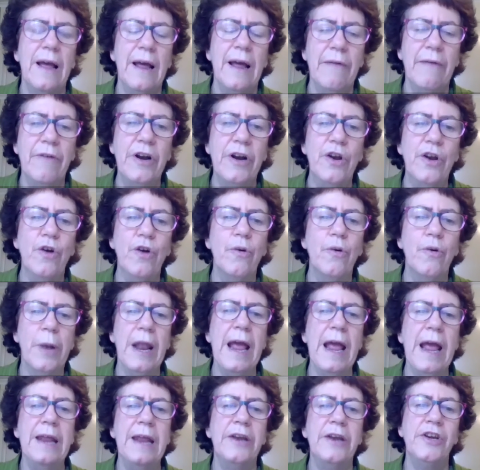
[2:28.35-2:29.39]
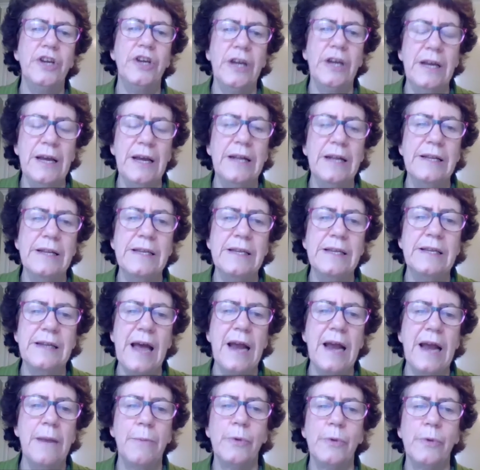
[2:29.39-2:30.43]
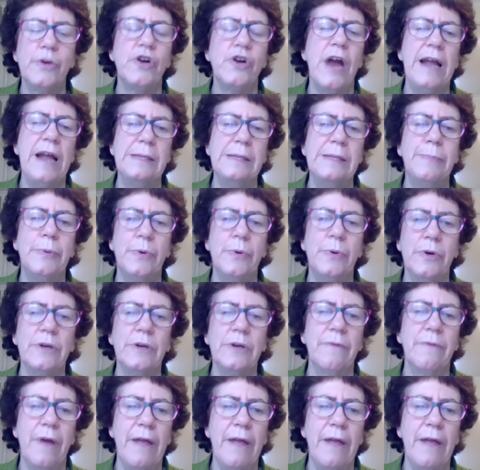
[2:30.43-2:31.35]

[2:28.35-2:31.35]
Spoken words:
renewable energy and sustainable transport.